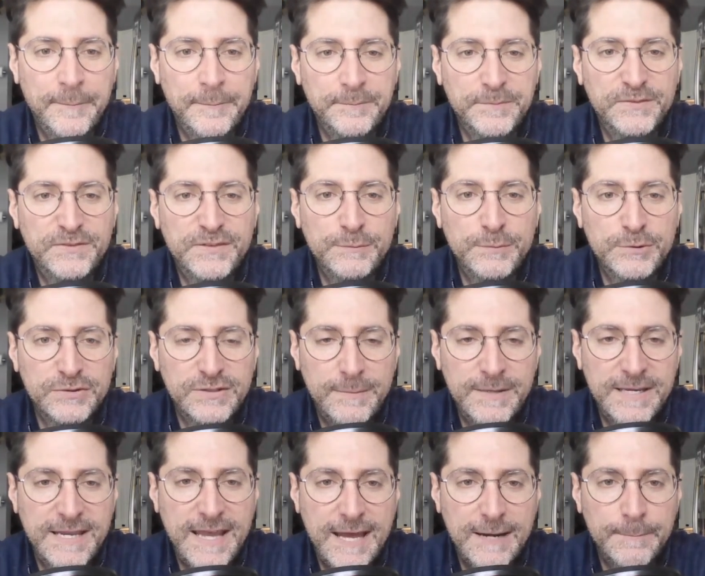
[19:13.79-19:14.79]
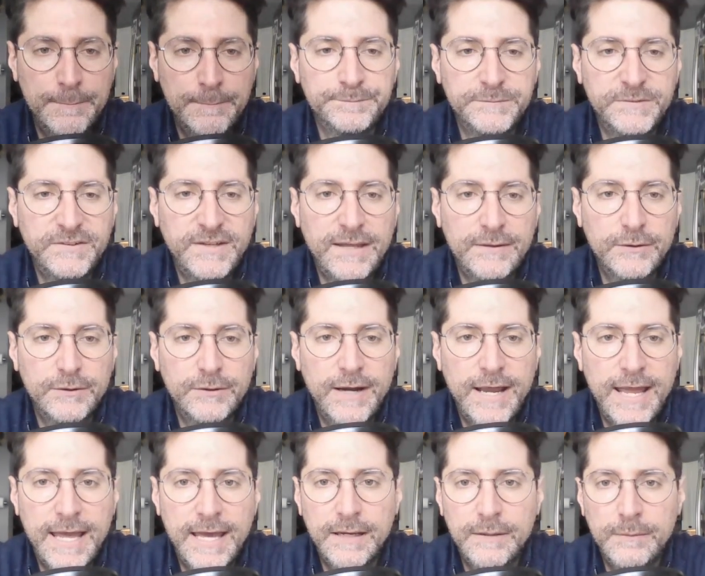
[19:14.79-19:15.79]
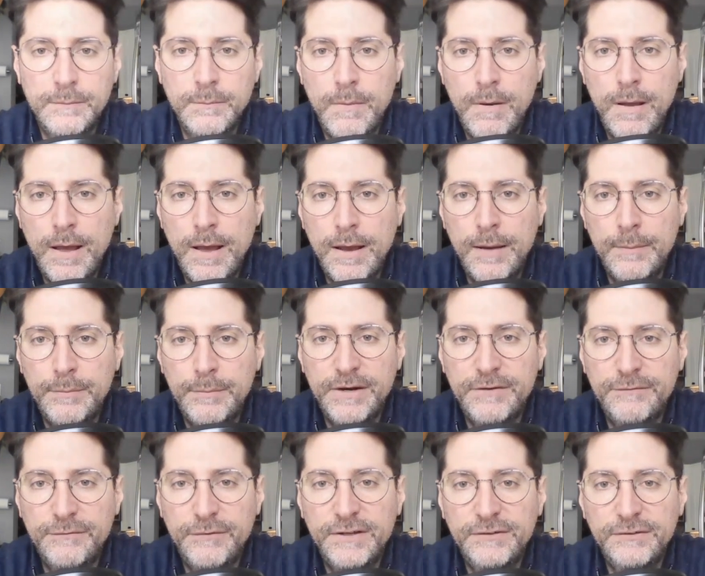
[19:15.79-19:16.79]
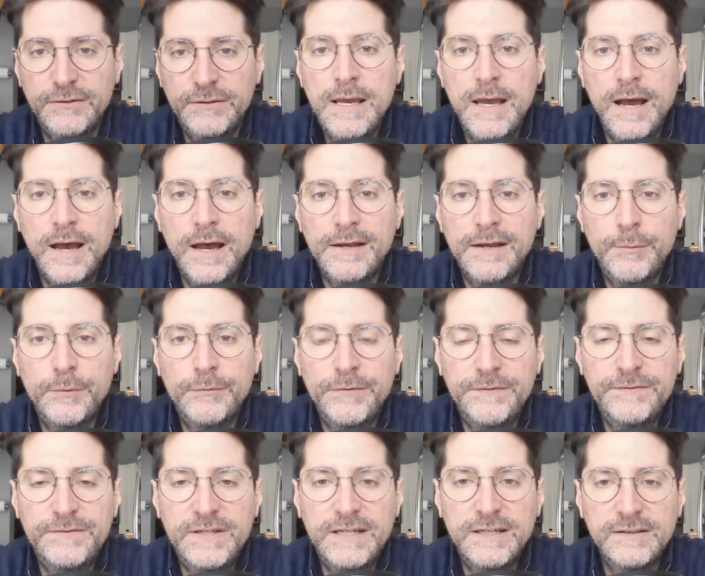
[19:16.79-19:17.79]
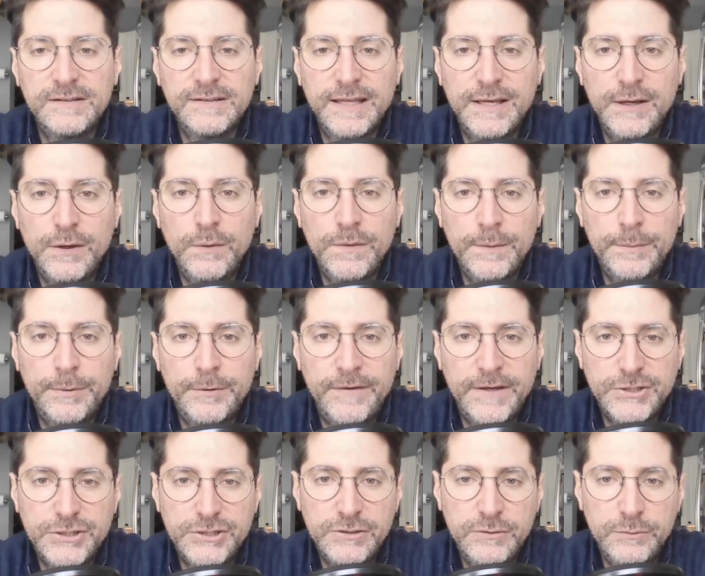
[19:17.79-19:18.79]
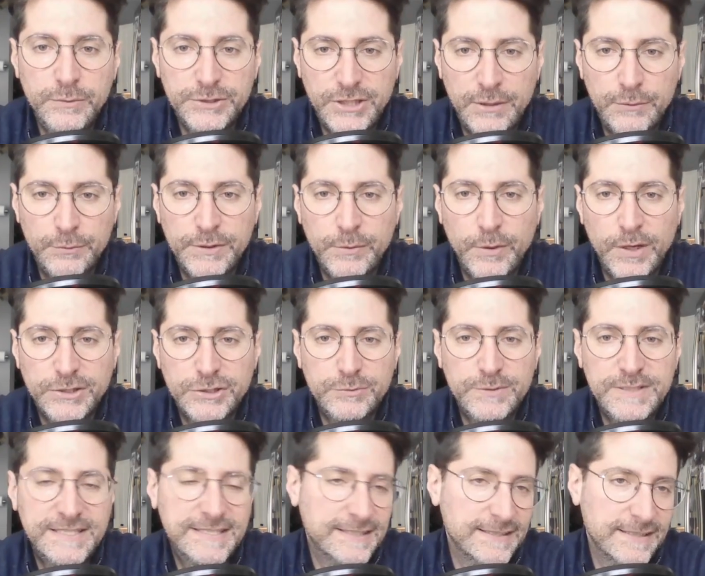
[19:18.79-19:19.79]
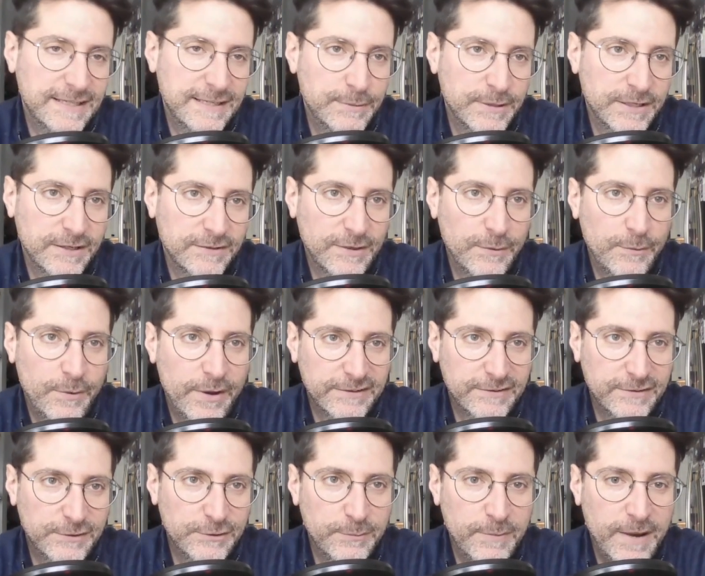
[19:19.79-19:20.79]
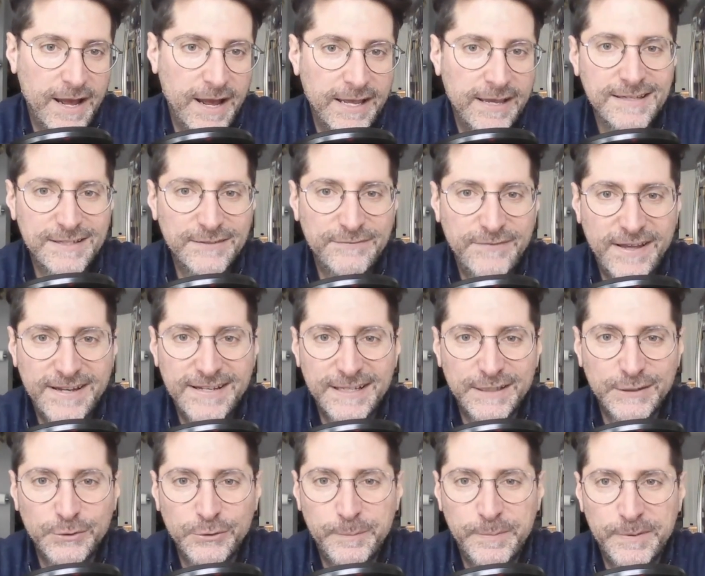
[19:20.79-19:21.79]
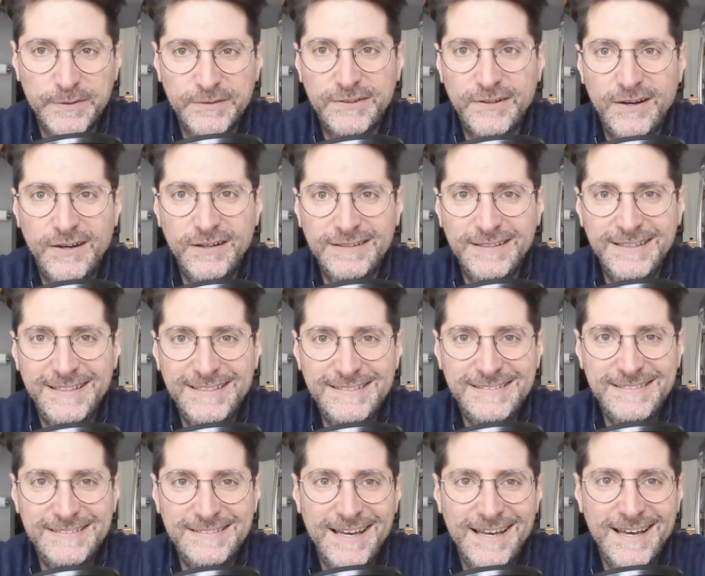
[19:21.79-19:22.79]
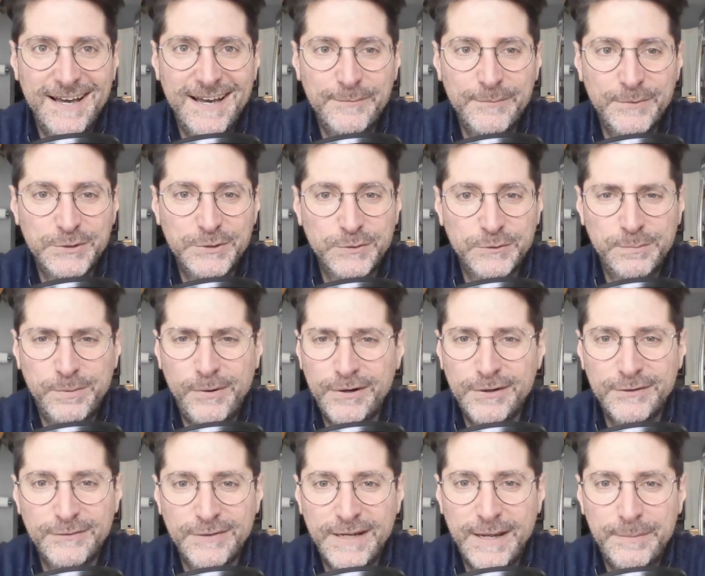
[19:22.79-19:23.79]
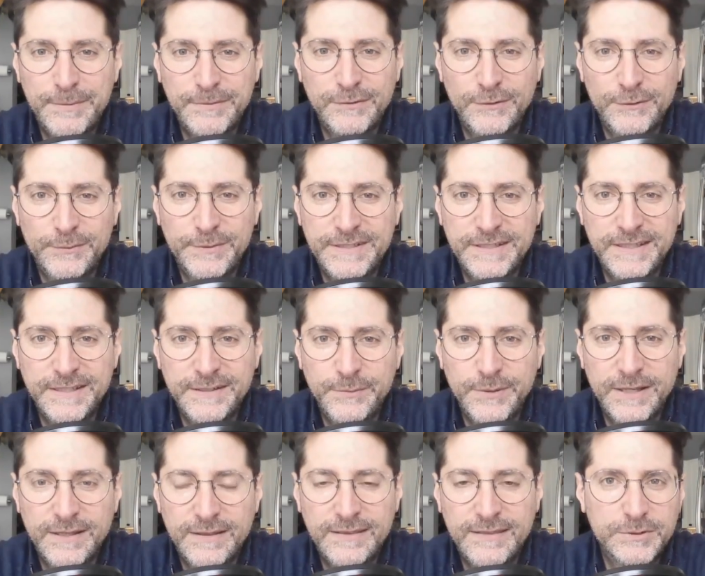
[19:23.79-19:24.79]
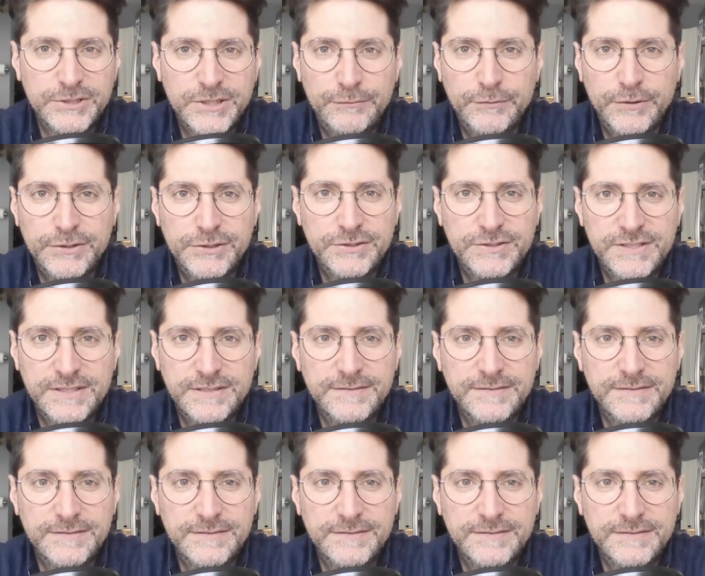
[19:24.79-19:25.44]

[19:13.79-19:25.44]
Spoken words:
Steve Buscemi, Adam Sandler, and Brendan Fraser. Number 15 is Leon the Professional, which I rewatched recently because I wanted to do my Defending Luc Besson list, which was part of an episode we did with Jeff Richardson.